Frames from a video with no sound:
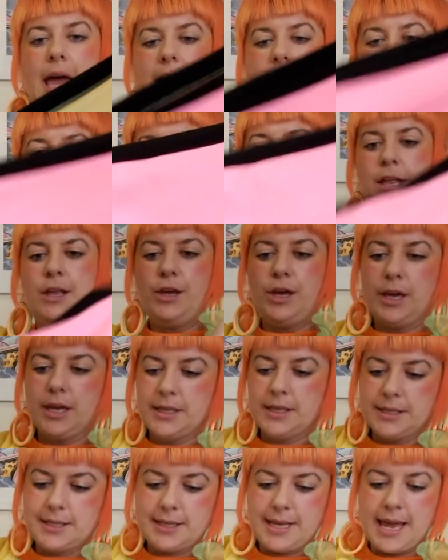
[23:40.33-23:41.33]
and you
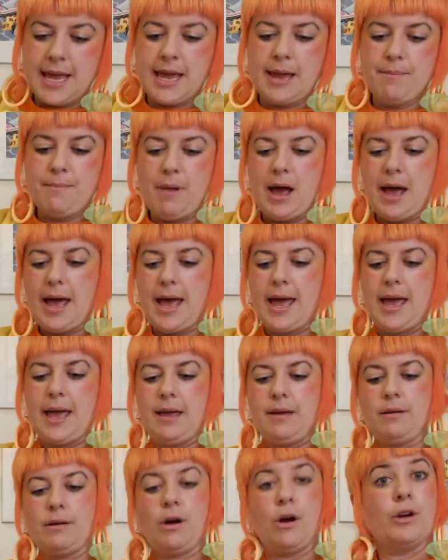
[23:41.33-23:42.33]
can see
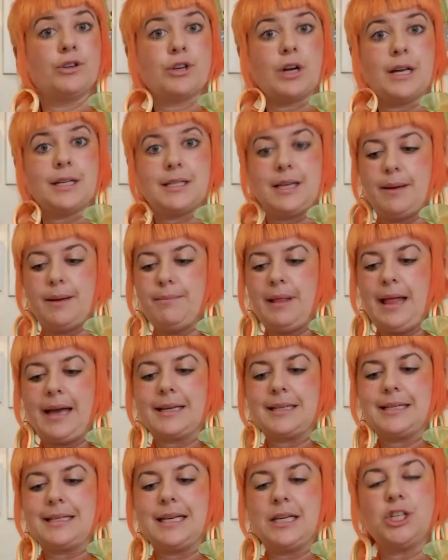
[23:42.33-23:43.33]
my contrasting
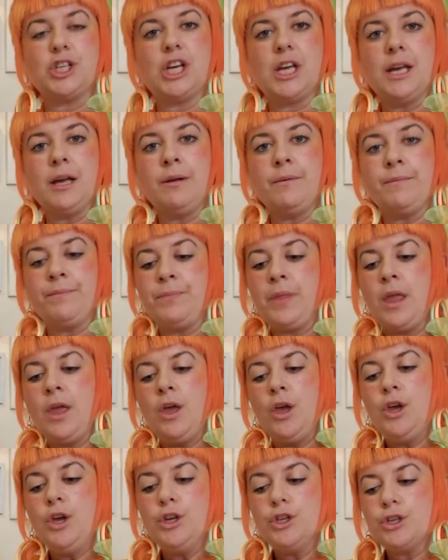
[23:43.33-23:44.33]
black stitching.
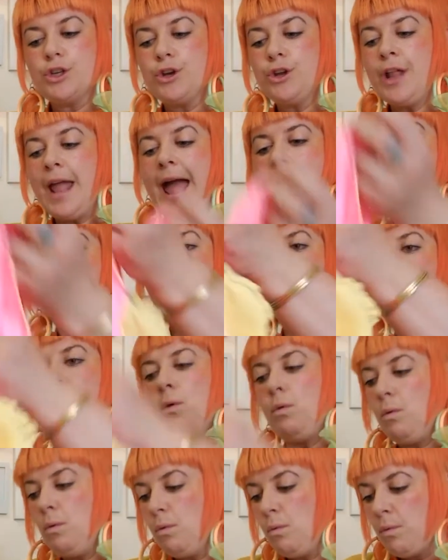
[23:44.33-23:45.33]
So now
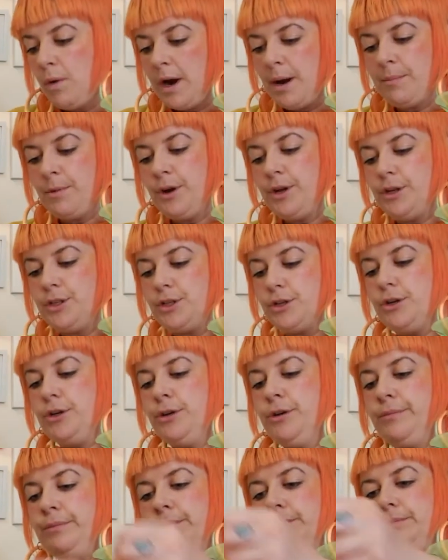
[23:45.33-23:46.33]
what I'm going to
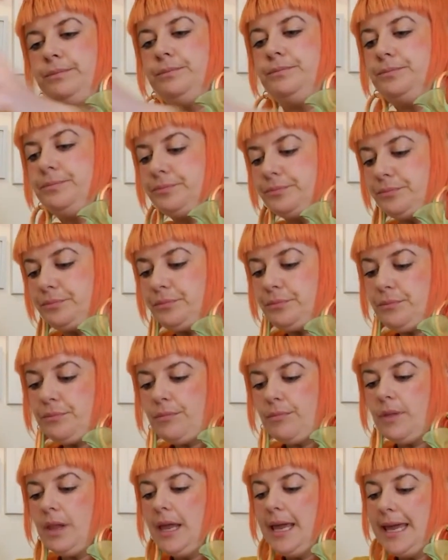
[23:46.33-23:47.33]
do
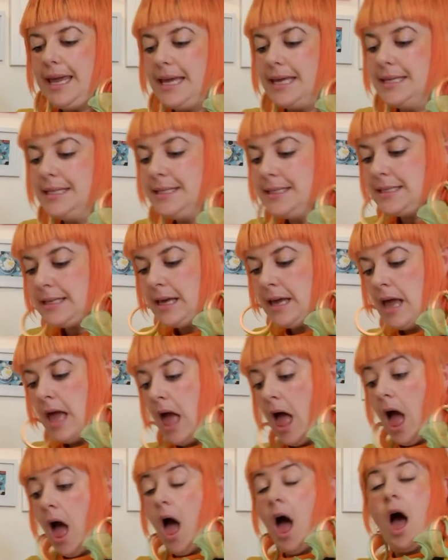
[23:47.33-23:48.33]
is
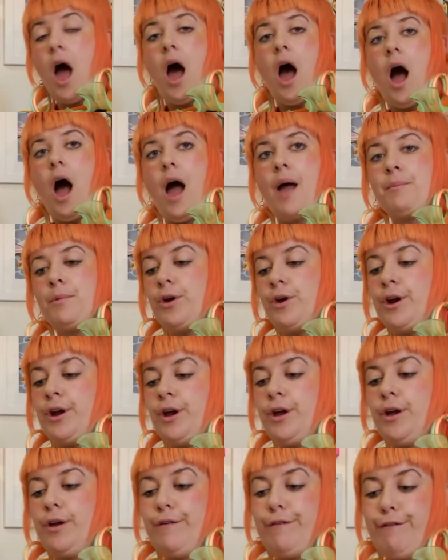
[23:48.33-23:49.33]
I'm going
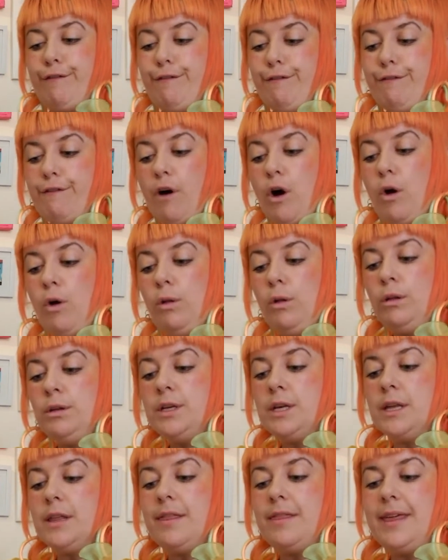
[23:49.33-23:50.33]
to fold
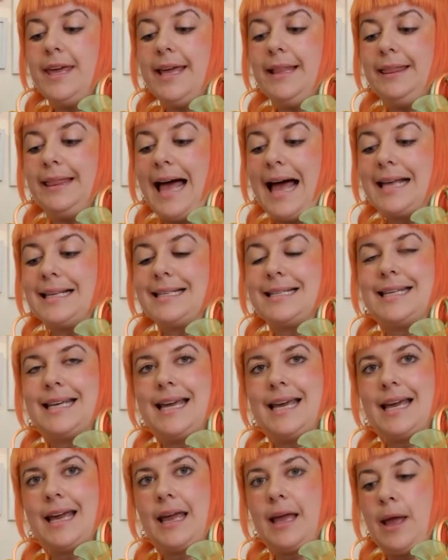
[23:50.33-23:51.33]
the
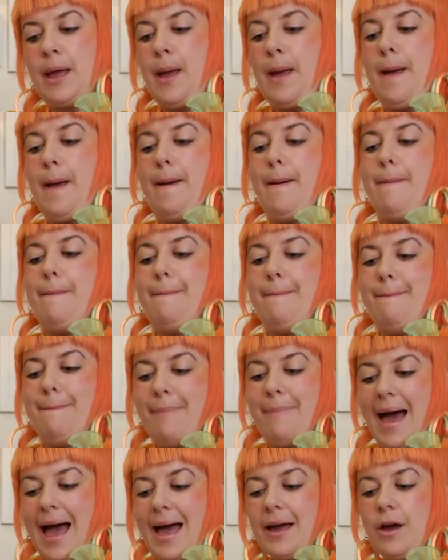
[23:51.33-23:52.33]
elastic
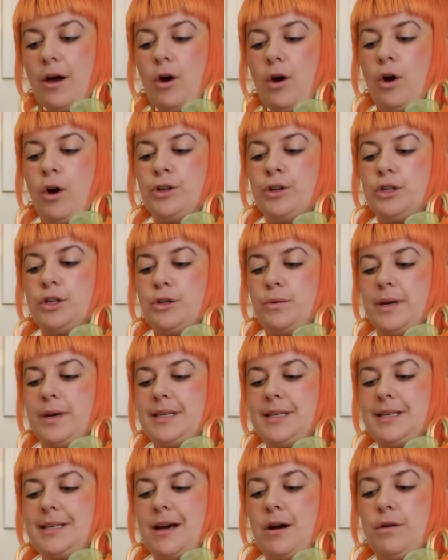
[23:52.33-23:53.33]
back onto
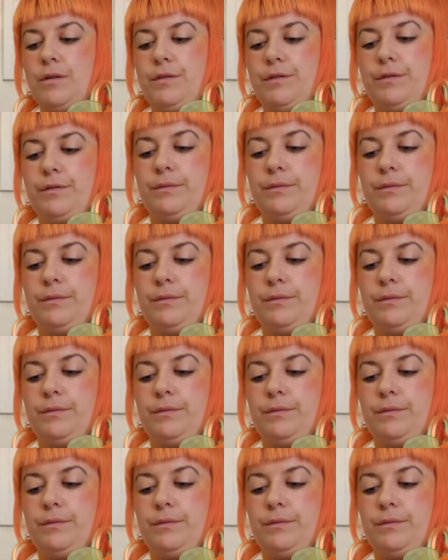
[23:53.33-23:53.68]
itself.